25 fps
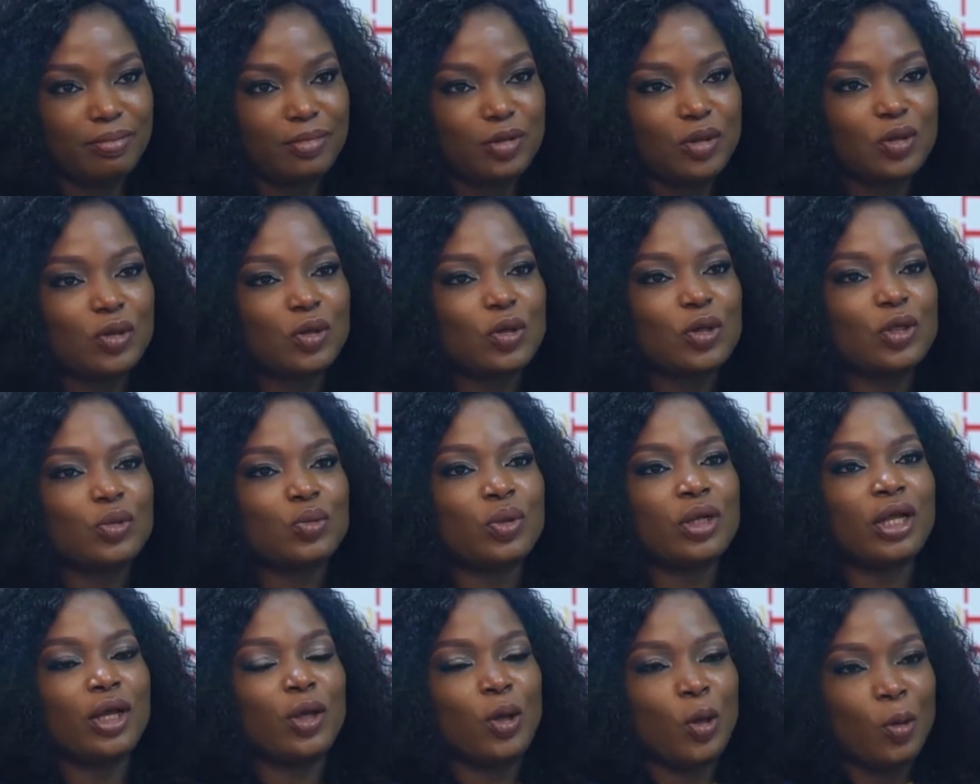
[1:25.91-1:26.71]
Because
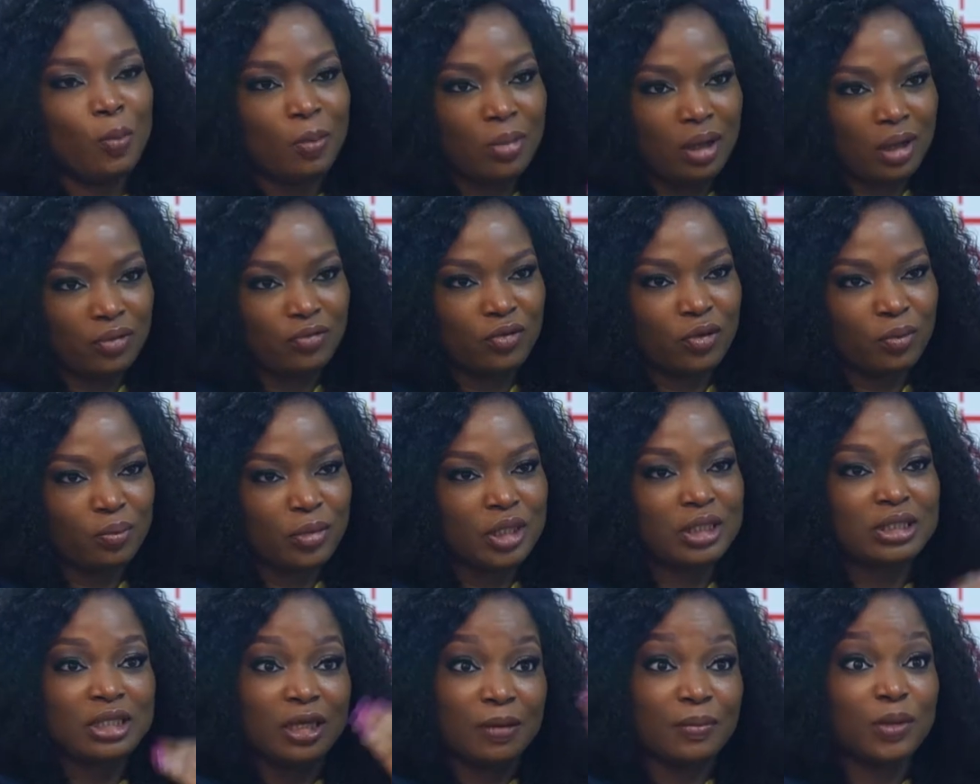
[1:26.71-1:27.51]
when I come back from
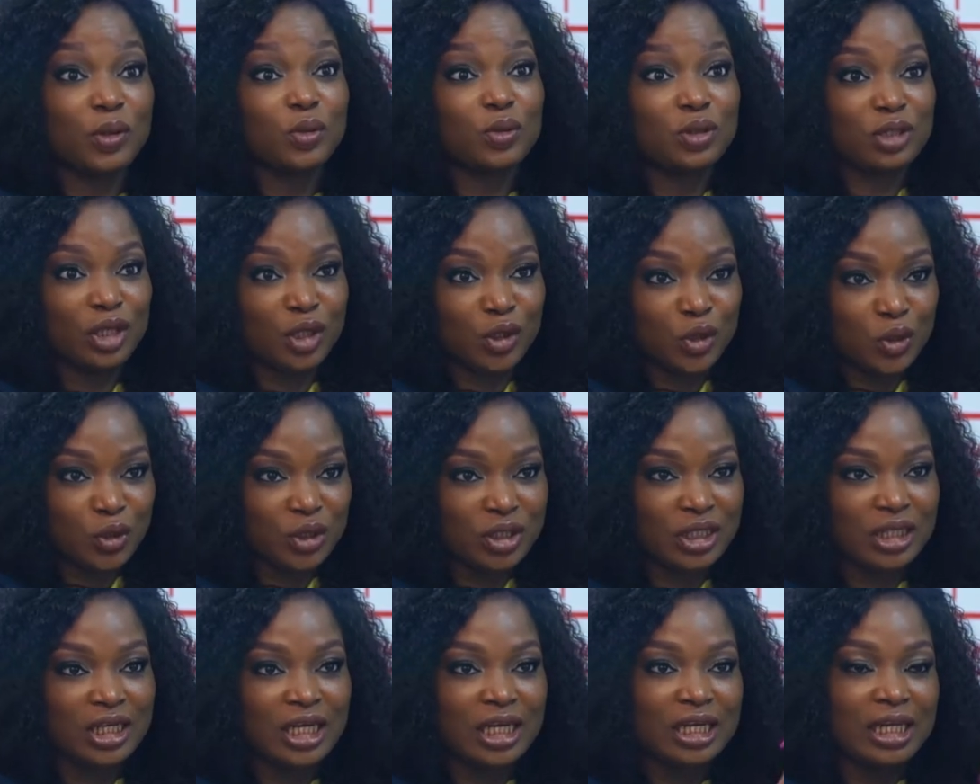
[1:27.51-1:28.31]
midterm, they'll search
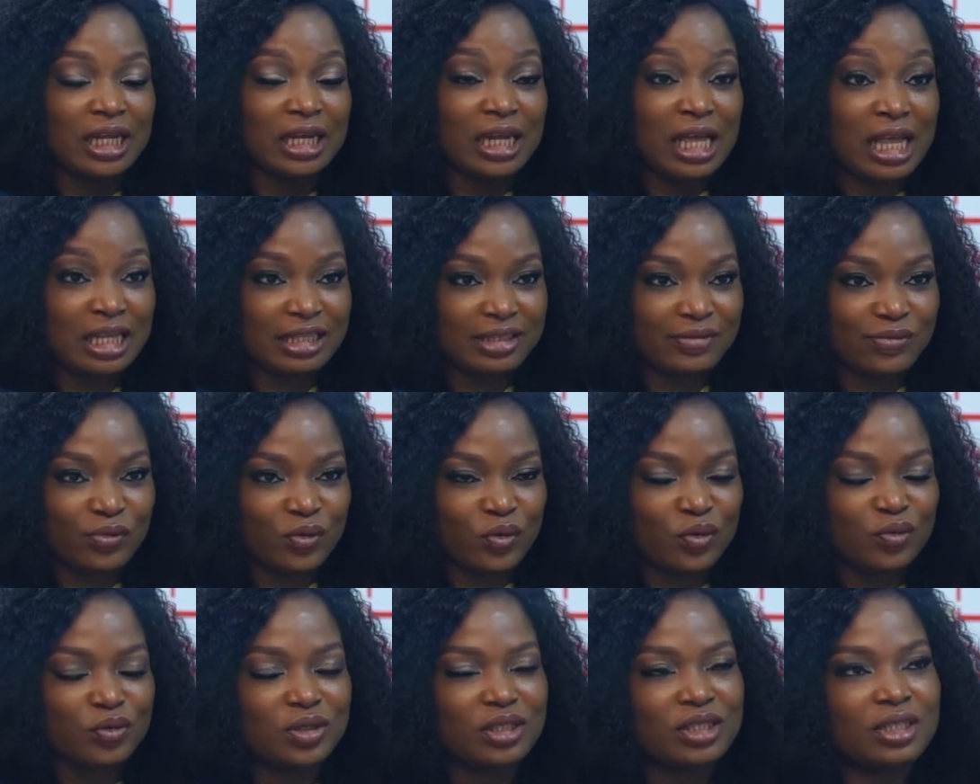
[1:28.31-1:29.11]
us again and ask
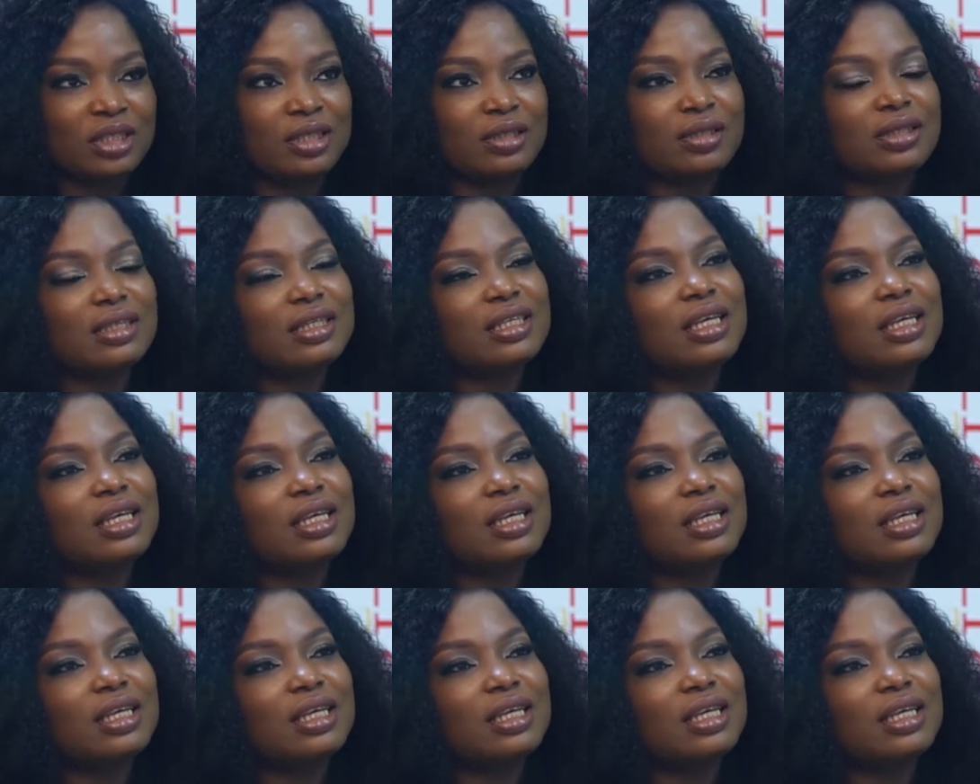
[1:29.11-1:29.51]
for a receipt.